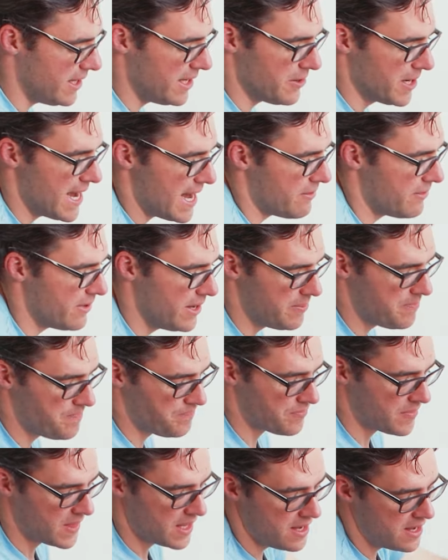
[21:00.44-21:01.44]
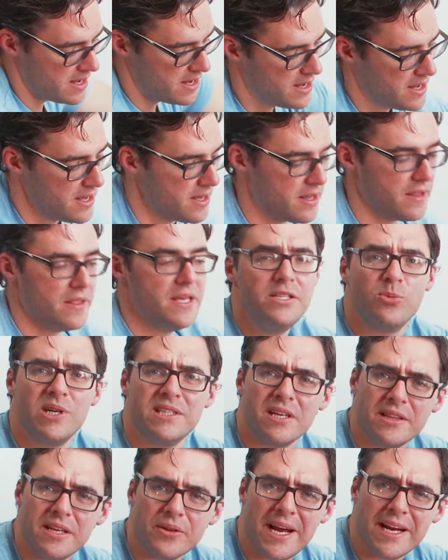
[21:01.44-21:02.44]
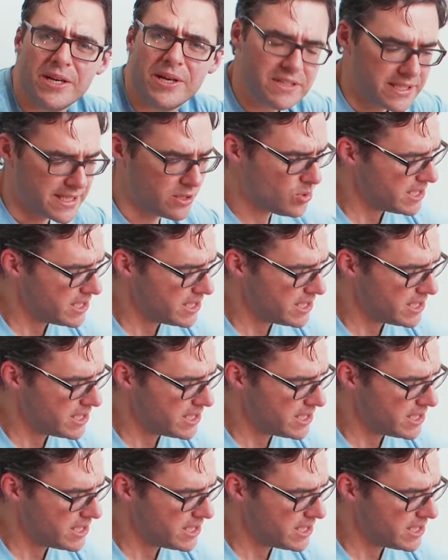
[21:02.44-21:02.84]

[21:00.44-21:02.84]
for your hamstring. You can use